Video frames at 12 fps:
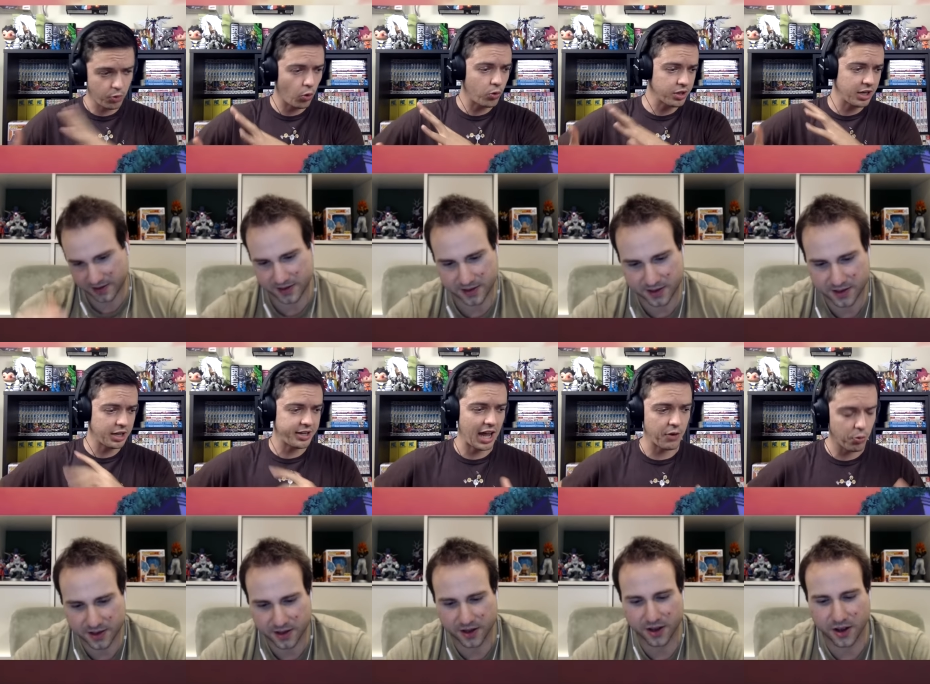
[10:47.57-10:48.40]
Speaker 1: holding the
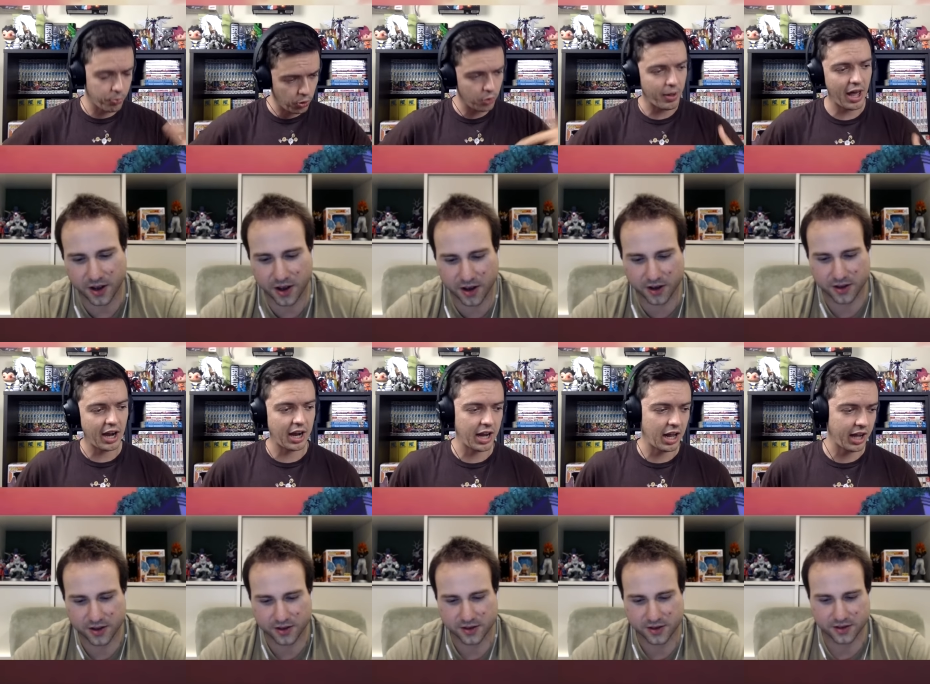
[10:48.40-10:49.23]
attack. We'll pull
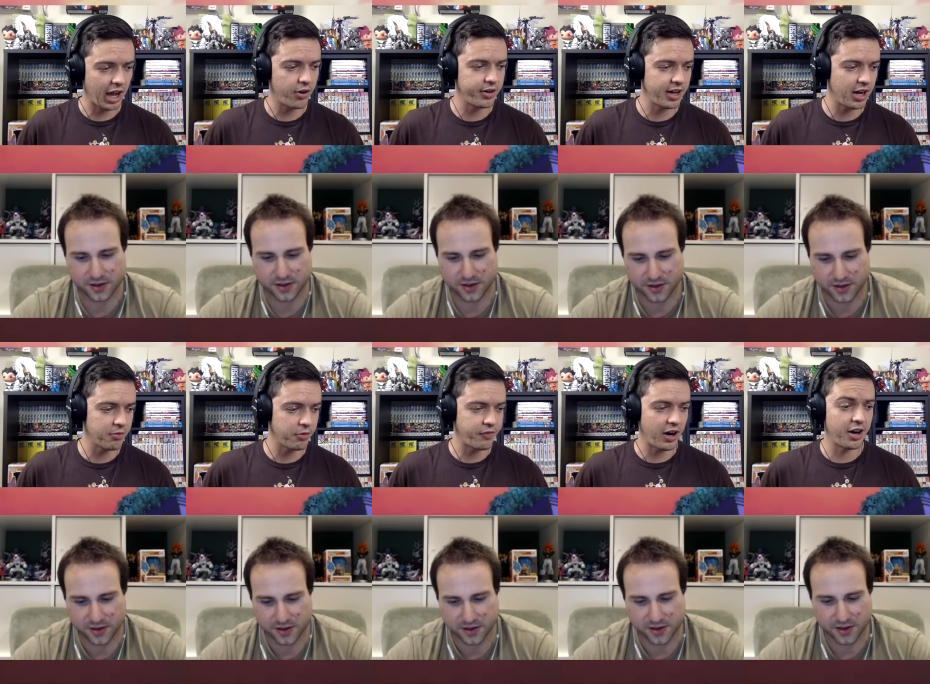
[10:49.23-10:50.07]
back, and I'll counter down.
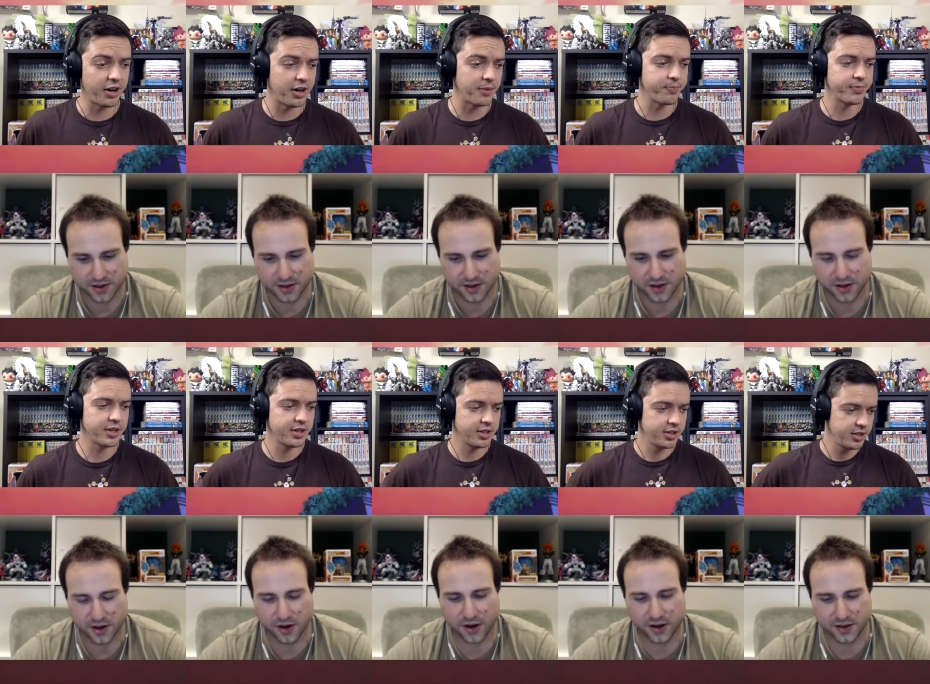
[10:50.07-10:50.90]
We'll fire it up. All
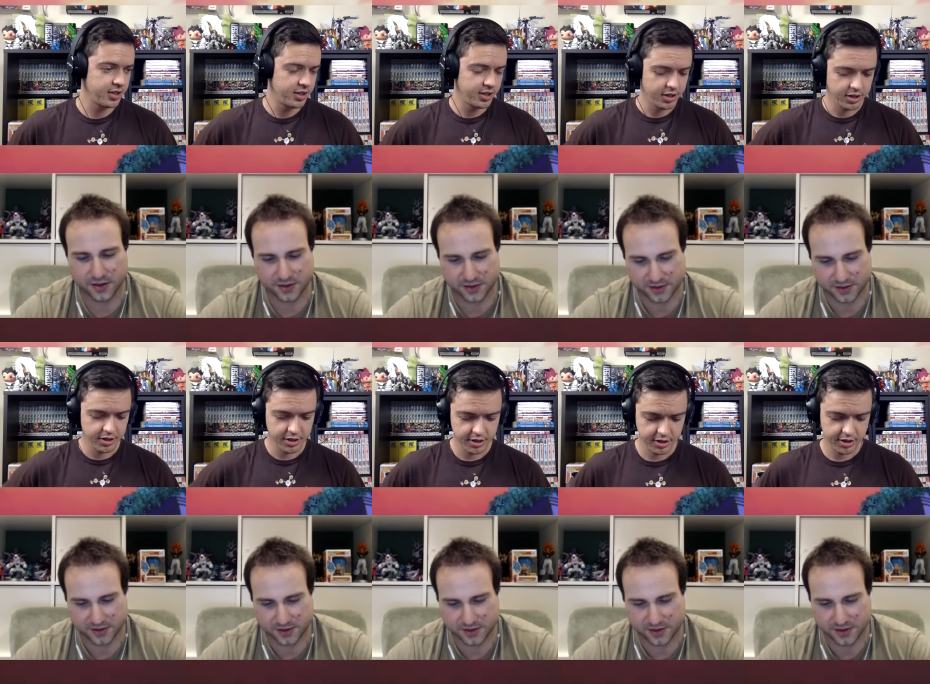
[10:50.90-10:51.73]
right.
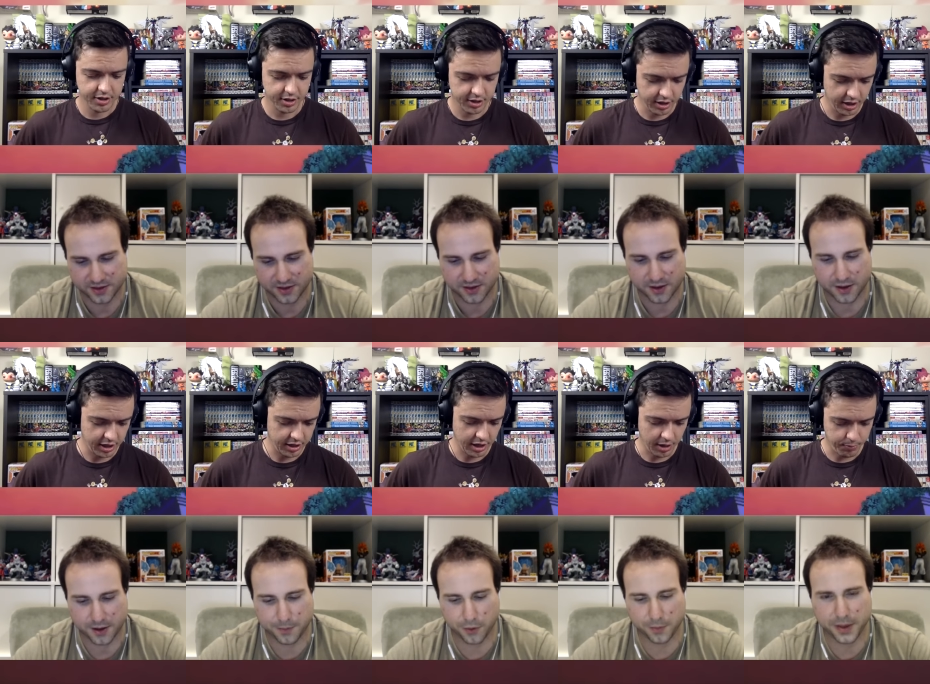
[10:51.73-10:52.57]
All right.
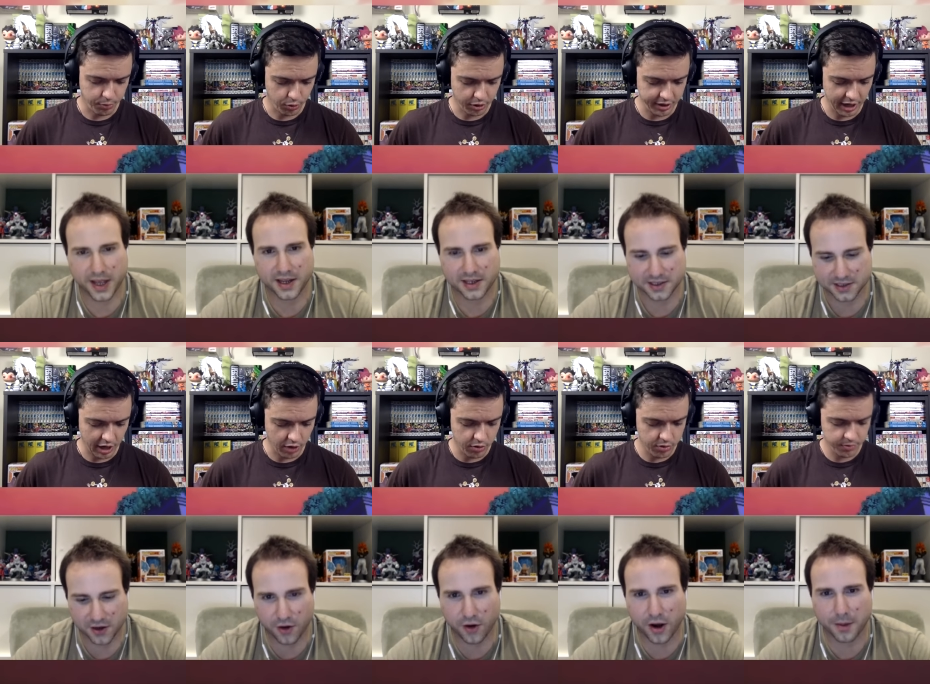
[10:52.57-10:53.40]
Hold back. Down.
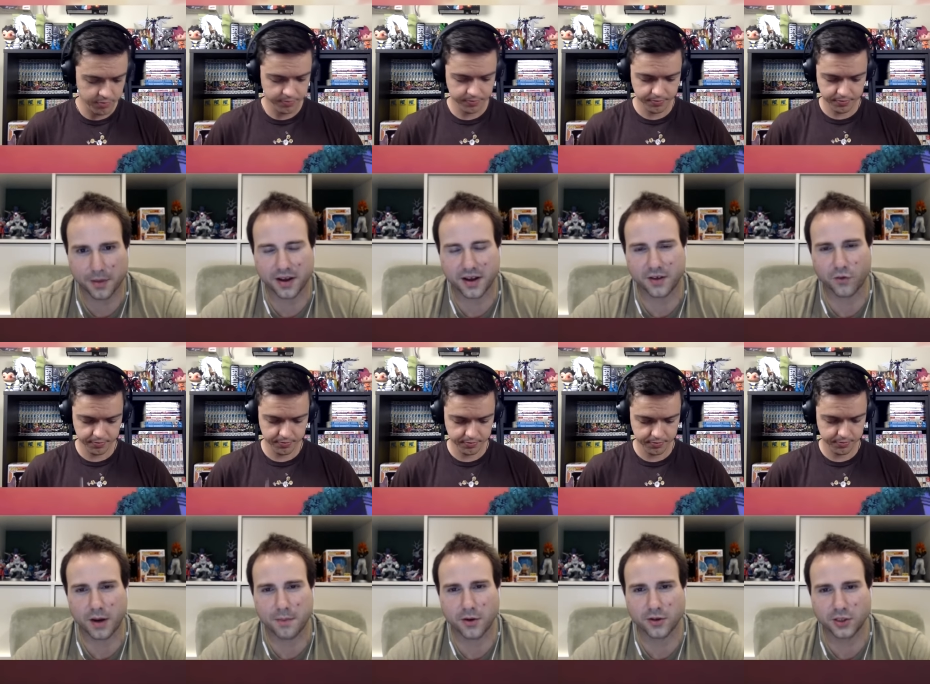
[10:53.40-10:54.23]
Oh, I'm
Speaker 2: a
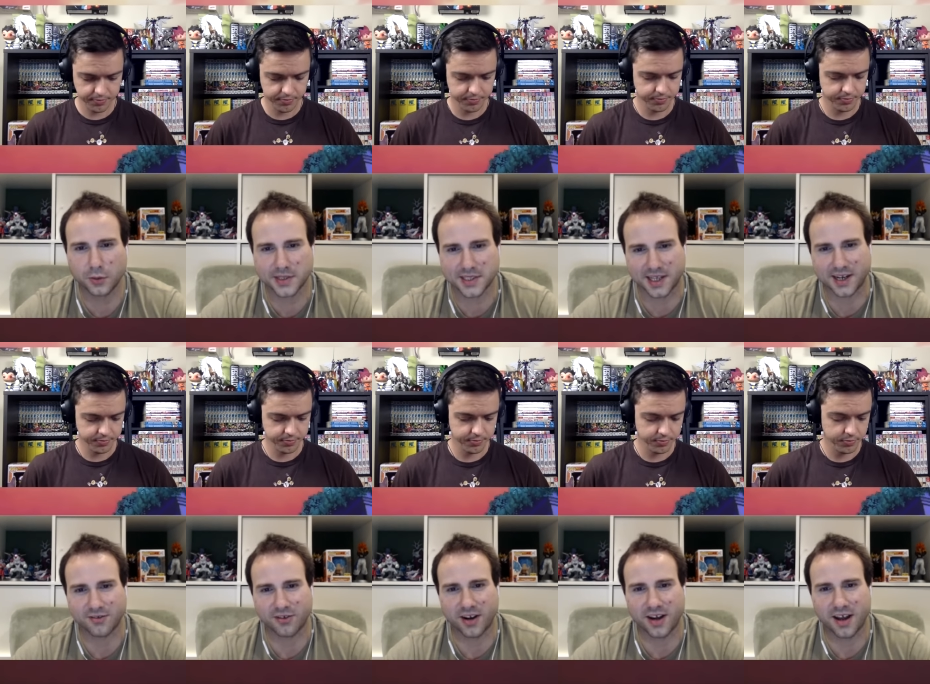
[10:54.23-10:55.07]
rainbow Super Saiyan
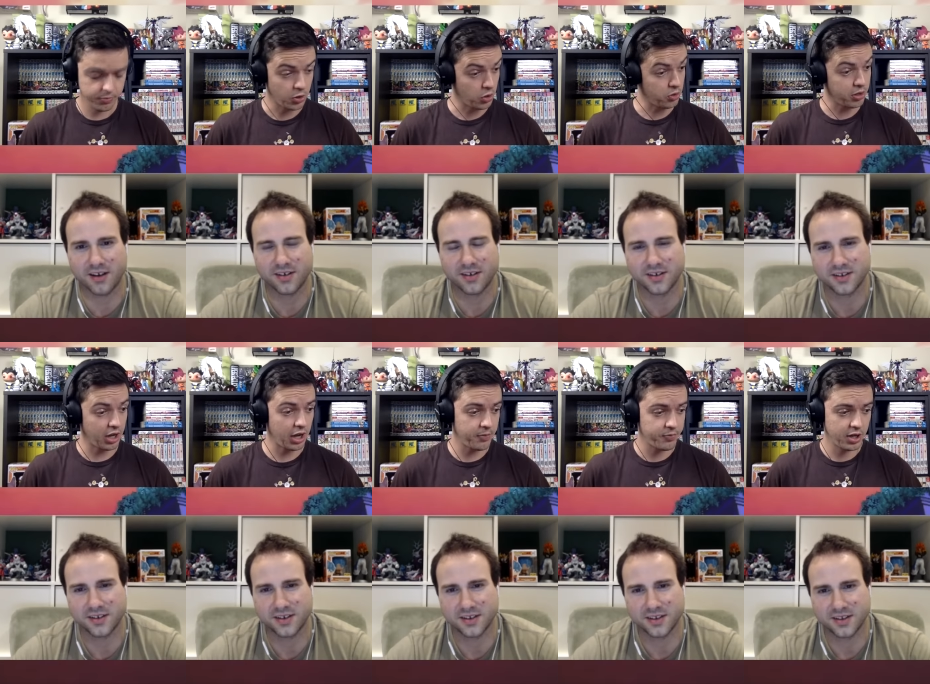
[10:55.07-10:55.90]
right now.
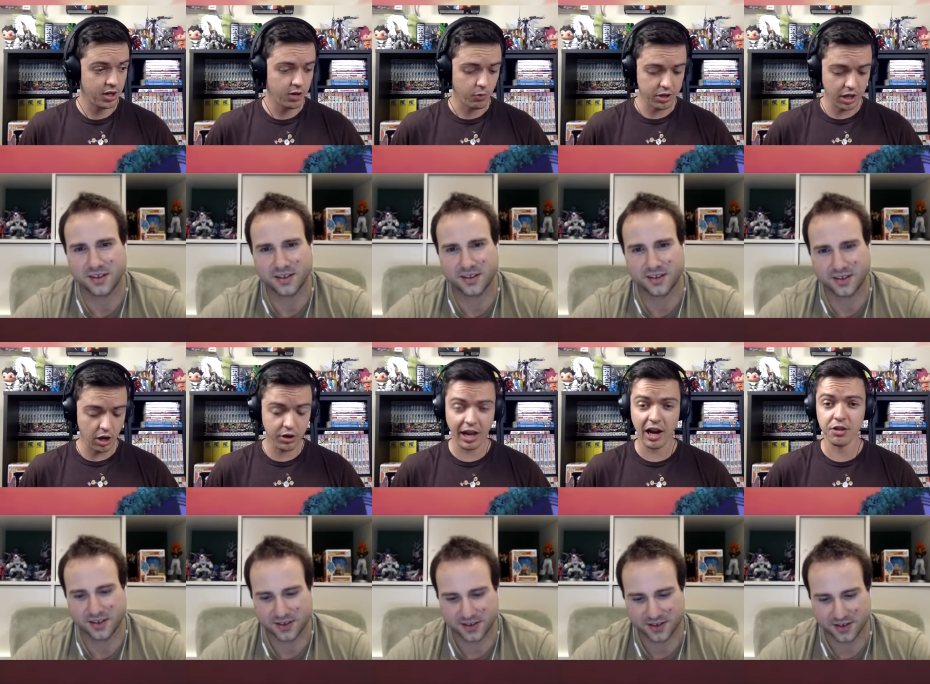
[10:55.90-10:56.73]
Speaker 1: Okay. Well, then
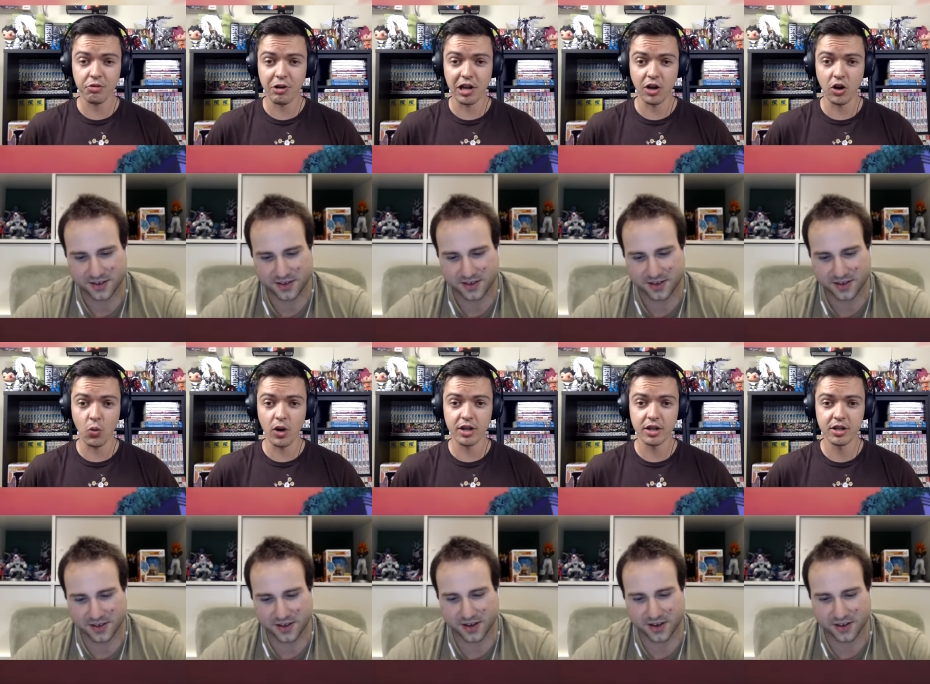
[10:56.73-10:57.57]
on the count of three, let go.
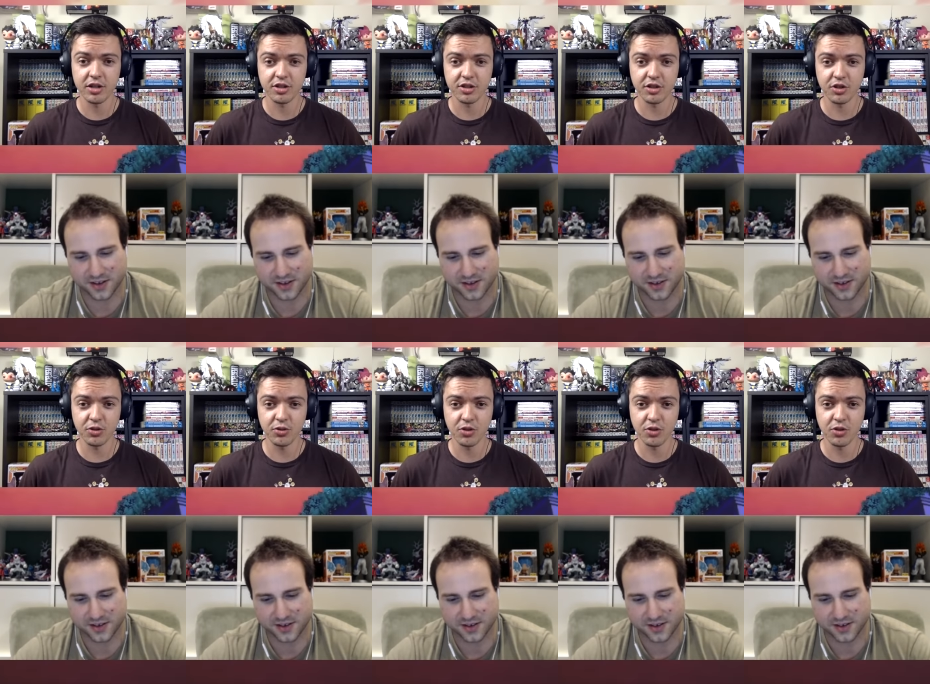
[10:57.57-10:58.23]
One, two,